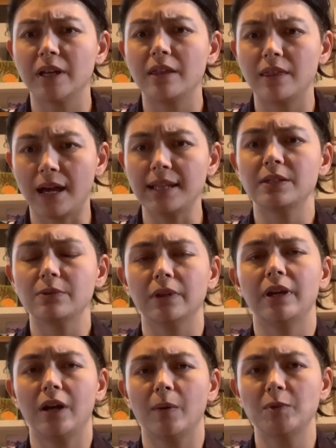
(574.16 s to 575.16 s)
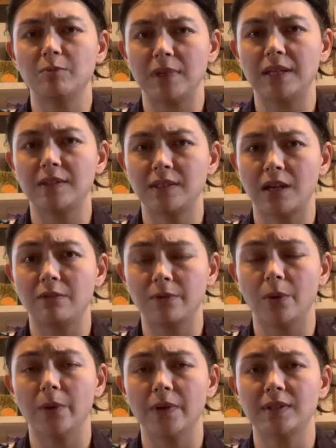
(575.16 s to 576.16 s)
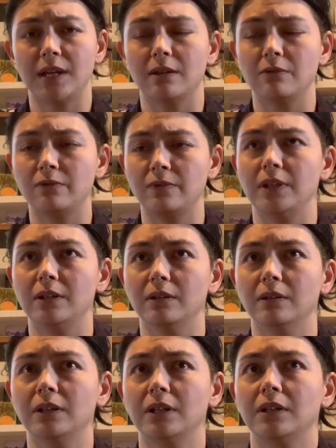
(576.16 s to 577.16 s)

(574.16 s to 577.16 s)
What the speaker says: That's really helped me stay focused and feel